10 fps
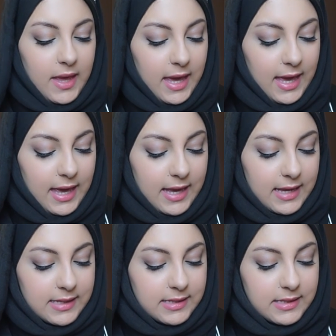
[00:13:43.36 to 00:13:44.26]
It
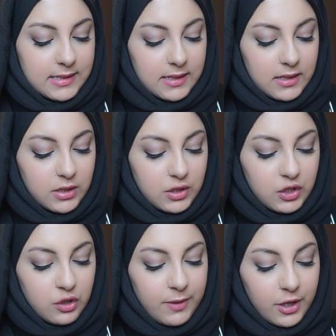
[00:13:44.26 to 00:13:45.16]
is
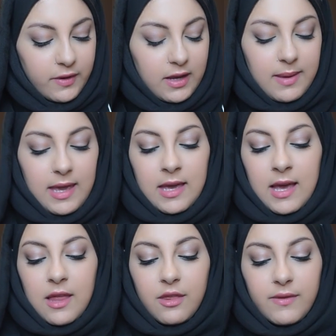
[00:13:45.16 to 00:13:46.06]
super creamy.
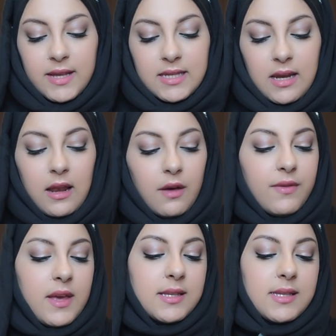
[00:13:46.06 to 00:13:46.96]
The reason I
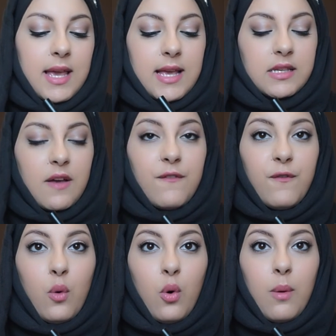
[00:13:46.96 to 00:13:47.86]
love this is
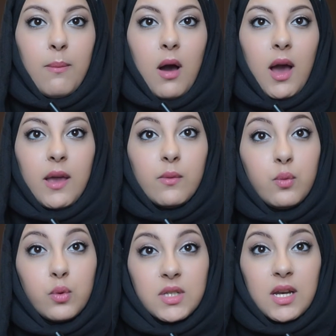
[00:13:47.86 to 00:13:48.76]
for my
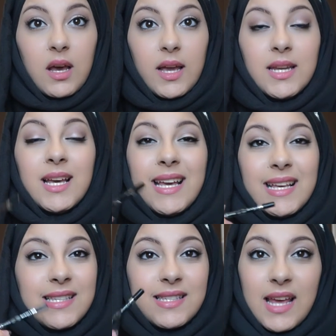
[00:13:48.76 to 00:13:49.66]
waterline.
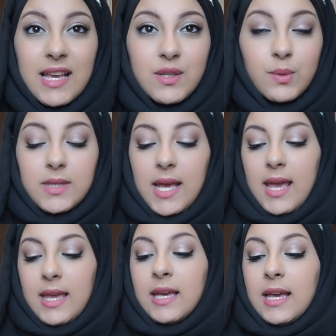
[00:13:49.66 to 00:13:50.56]
It stays all
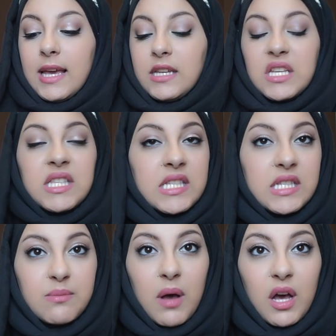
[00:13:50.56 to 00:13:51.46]
day, it doesn't
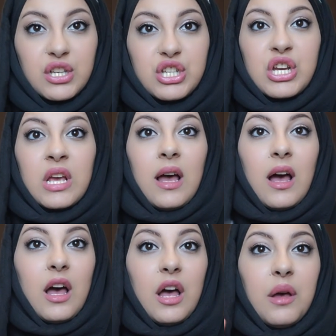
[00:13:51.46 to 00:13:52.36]
smudge.
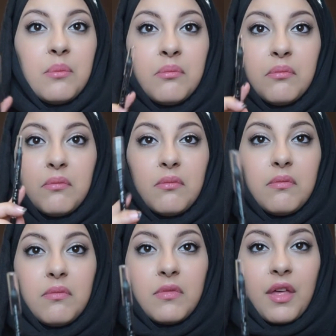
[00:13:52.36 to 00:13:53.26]

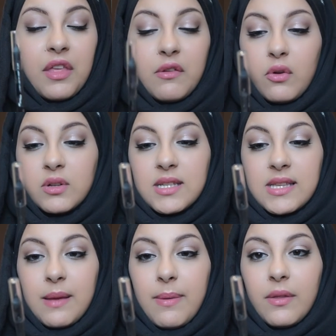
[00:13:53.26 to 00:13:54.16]
Nothing wrong to
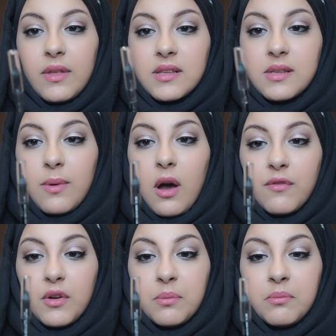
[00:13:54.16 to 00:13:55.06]
say about this apart
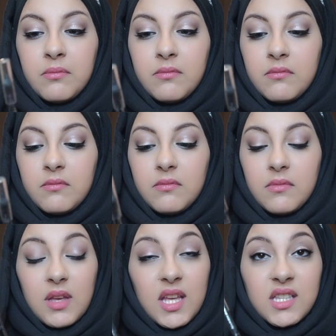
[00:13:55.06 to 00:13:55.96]
from
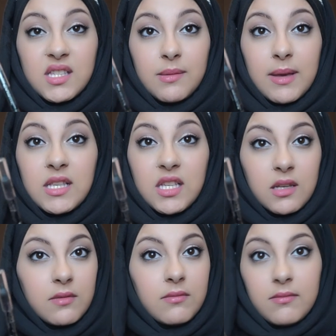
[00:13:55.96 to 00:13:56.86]
it's amazing.